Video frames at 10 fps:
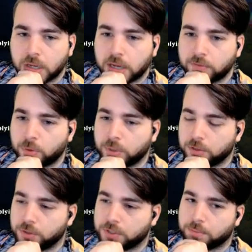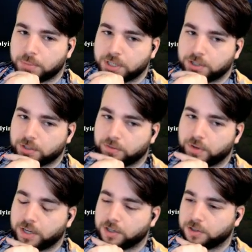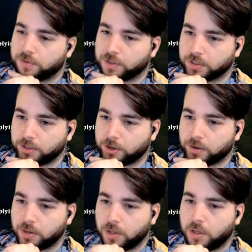Even though we lose some potential advantage for, you know...